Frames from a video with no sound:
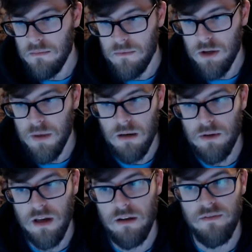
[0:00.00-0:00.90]
to be able to
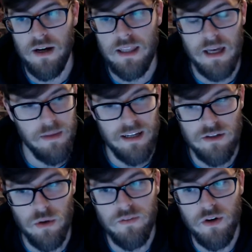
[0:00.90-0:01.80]
kind of find that piece.
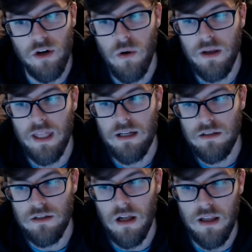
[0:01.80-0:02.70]
So if you're going that
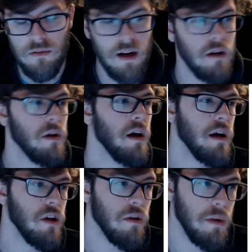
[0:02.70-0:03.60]
Shalia route,
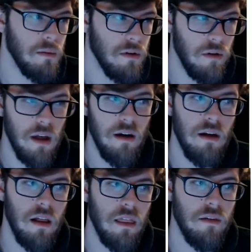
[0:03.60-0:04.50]
you can be able to do that.
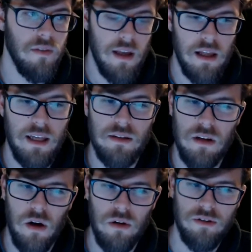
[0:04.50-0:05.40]
The Finale is
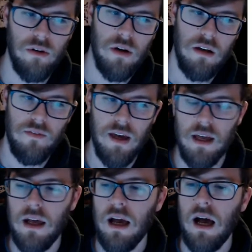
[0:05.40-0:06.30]
also kind of that
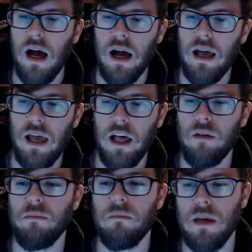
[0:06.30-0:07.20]

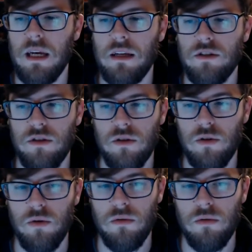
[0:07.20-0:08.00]
help me to